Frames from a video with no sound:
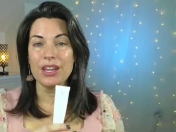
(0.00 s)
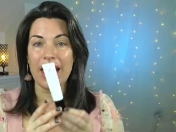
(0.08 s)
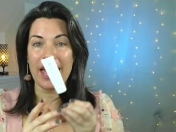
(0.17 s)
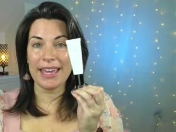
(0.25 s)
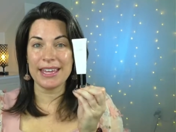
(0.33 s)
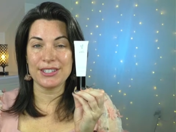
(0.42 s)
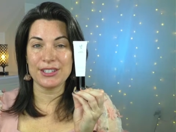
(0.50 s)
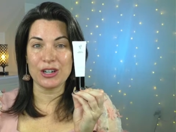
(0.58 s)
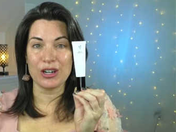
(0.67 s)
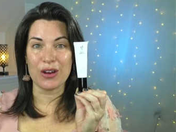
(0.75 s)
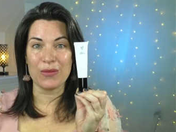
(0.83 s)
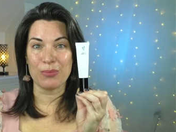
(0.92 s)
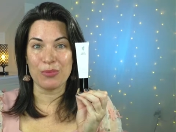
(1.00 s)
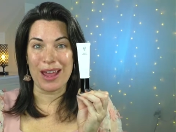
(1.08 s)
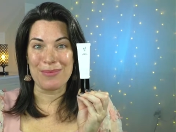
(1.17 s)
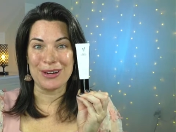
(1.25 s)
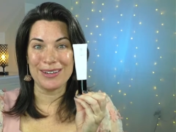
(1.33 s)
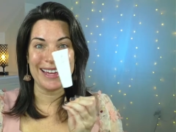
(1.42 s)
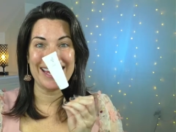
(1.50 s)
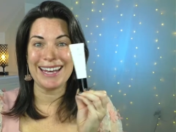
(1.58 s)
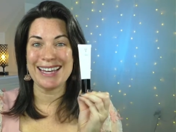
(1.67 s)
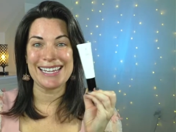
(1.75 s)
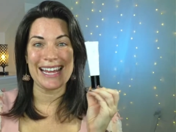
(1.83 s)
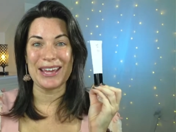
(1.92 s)
I start off with primer. It
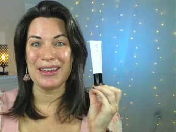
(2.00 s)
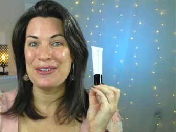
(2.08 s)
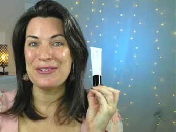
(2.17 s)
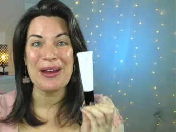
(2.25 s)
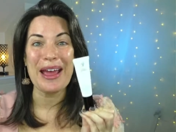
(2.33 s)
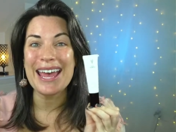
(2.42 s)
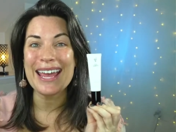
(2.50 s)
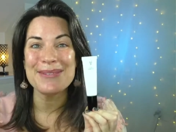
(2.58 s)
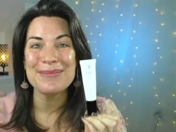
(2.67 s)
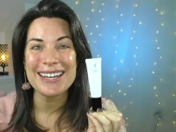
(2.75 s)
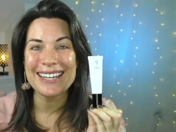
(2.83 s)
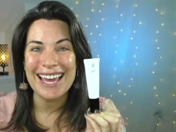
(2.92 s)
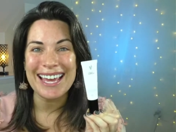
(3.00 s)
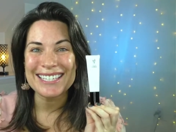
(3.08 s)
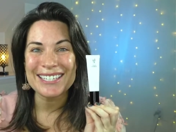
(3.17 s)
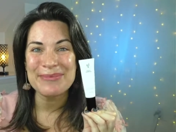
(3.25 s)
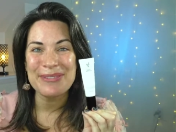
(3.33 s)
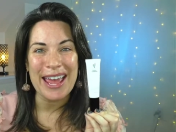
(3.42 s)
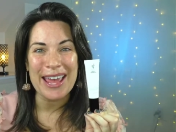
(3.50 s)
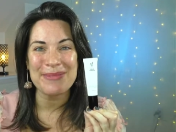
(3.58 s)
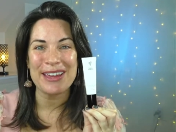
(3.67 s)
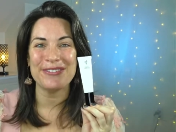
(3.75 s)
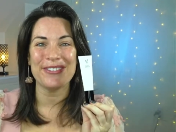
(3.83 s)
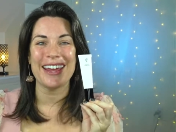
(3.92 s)
is a crime not to prime,
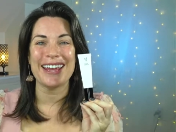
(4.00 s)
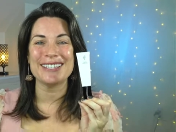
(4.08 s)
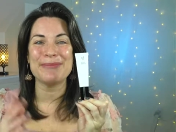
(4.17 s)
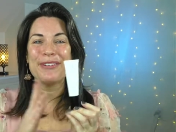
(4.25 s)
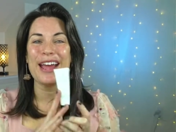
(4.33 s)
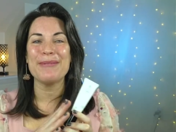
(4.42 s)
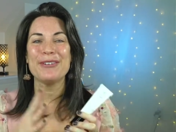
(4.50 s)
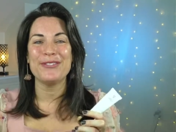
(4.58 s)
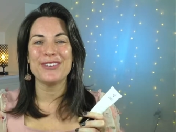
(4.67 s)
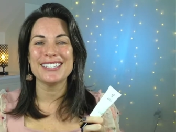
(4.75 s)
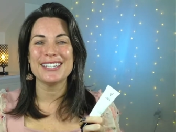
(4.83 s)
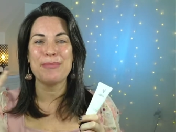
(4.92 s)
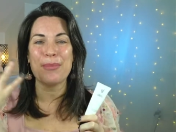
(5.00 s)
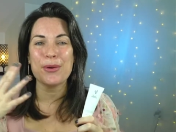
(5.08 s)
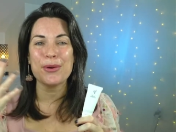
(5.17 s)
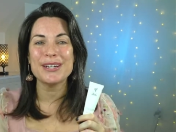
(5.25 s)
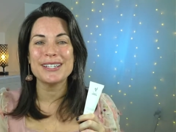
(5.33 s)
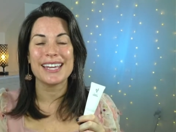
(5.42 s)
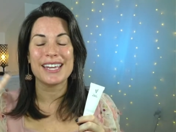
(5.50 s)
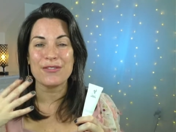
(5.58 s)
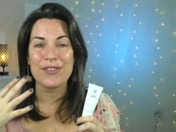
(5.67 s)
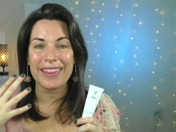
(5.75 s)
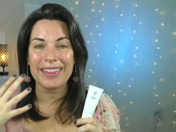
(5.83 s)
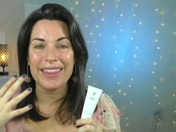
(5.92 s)
my friends. Primer fills in pores and
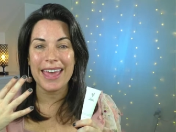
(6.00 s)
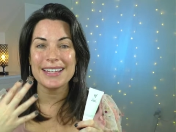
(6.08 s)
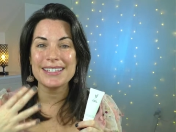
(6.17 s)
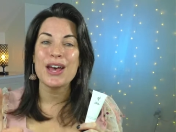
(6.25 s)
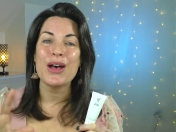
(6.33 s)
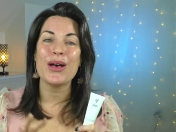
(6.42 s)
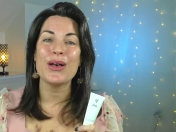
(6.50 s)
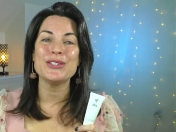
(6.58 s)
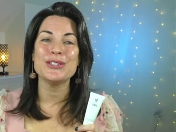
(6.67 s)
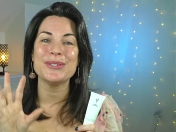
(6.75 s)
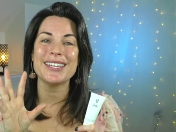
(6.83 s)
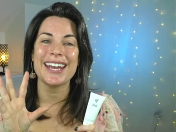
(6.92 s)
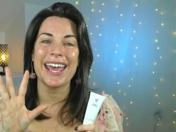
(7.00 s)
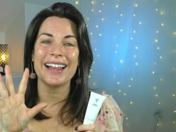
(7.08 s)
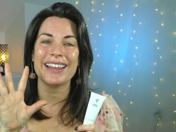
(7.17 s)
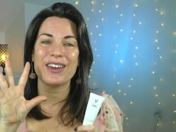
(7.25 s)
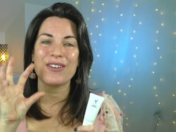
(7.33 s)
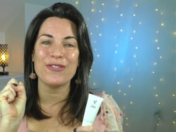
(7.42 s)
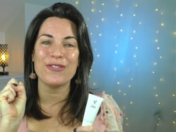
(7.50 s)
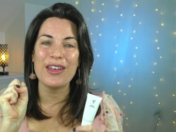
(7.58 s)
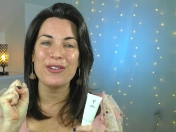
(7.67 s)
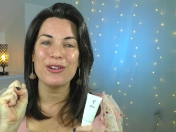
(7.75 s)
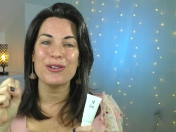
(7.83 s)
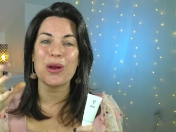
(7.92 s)
fine lines. Also is going to act like a
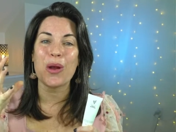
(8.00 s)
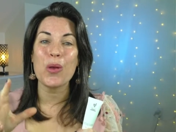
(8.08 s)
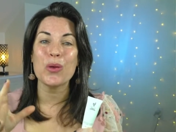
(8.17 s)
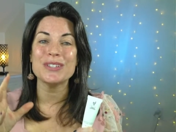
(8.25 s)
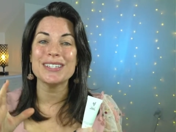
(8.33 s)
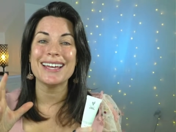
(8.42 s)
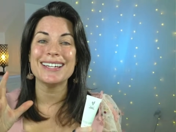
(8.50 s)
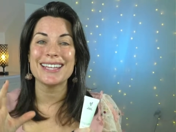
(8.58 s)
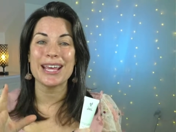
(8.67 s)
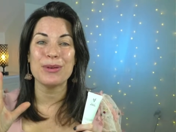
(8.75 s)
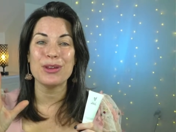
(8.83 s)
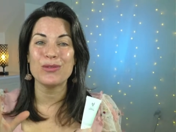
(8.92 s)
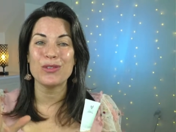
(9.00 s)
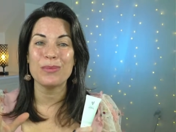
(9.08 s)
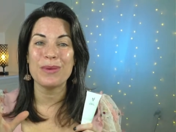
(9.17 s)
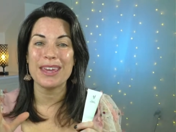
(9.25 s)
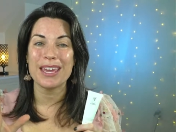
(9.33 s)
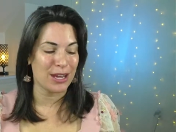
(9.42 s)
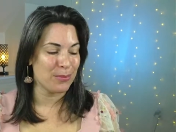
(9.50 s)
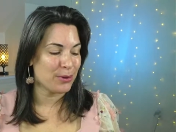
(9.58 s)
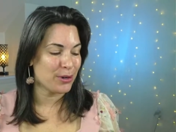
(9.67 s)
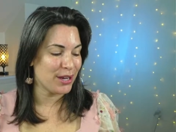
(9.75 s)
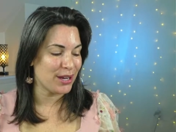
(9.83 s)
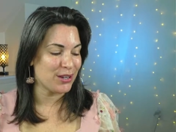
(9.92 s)
Velcro to hold onto that beautiful makeup that you're
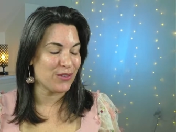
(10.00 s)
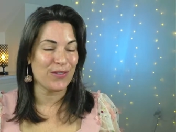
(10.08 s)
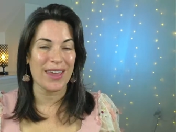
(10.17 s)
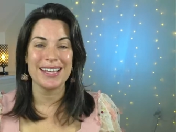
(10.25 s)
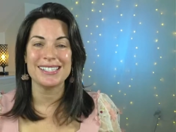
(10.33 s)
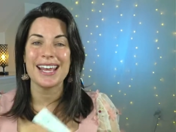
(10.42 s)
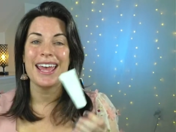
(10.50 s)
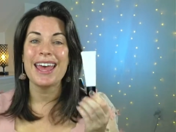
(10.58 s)
putting on your face.